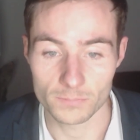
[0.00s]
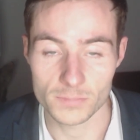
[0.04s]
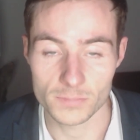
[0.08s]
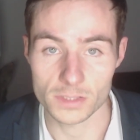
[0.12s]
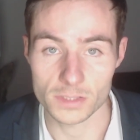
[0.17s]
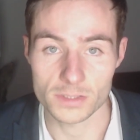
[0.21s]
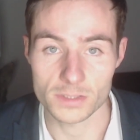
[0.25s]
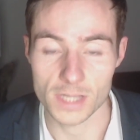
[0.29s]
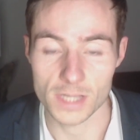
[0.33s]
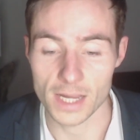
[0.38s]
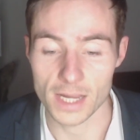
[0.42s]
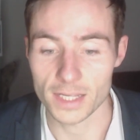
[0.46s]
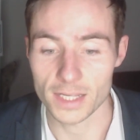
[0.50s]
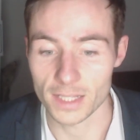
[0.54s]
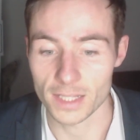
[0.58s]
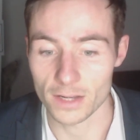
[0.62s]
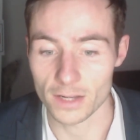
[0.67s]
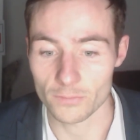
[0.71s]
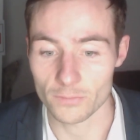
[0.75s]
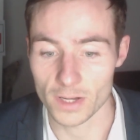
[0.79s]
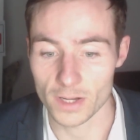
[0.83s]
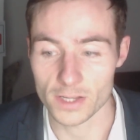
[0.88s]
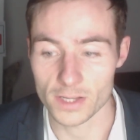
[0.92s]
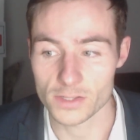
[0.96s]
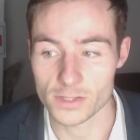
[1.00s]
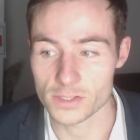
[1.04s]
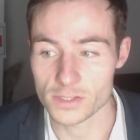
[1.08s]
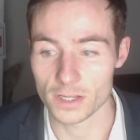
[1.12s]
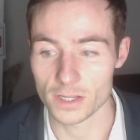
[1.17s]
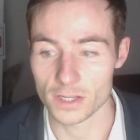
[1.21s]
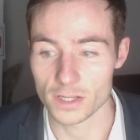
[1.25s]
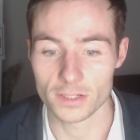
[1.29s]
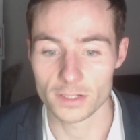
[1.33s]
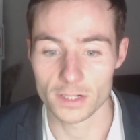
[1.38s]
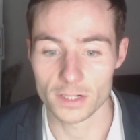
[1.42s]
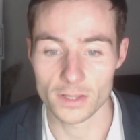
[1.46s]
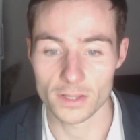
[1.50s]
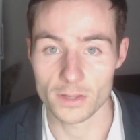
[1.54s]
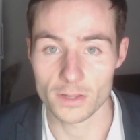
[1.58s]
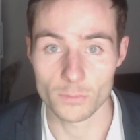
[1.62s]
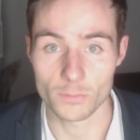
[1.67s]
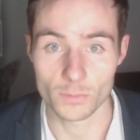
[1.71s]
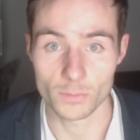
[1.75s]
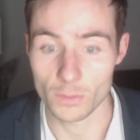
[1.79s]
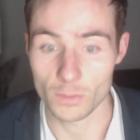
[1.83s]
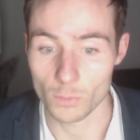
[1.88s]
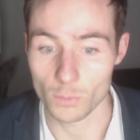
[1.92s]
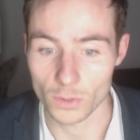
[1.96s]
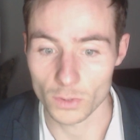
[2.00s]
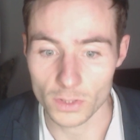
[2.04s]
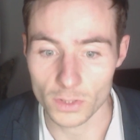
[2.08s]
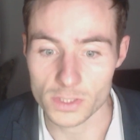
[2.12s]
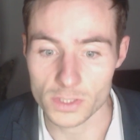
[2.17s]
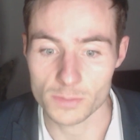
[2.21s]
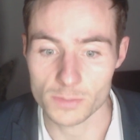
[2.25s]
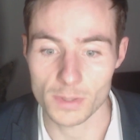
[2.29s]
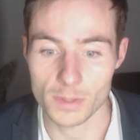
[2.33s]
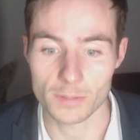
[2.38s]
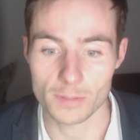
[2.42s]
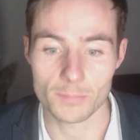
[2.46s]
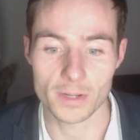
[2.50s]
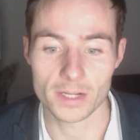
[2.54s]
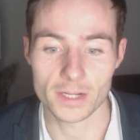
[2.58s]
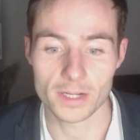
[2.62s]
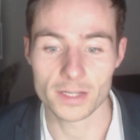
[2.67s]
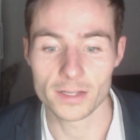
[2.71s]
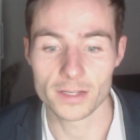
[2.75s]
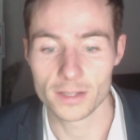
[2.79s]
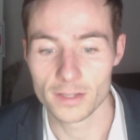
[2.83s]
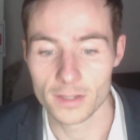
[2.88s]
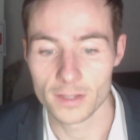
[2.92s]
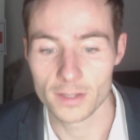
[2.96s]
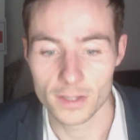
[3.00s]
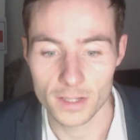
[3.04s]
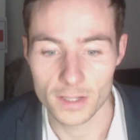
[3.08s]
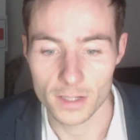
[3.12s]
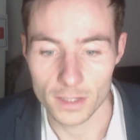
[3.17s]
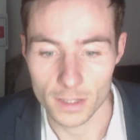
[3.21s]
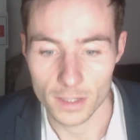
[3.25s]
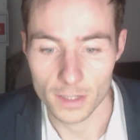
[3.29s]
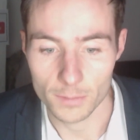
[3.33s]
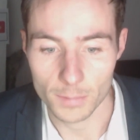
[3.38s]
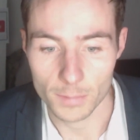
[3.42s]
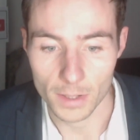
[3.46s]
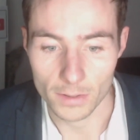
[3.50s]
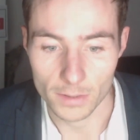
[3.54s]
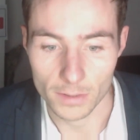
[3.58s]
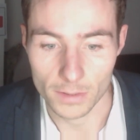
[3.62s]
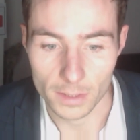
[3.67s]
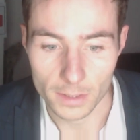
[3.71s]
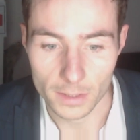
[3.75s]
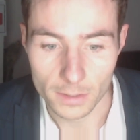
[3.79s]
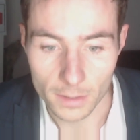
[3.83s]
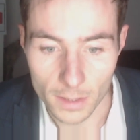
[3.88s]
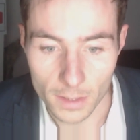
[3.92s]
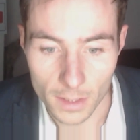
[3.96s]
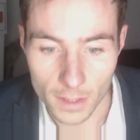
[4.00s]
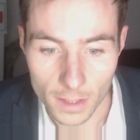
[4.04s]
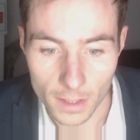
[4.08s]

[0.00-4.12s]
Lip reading: taking that risk, and they want you to make money apparently.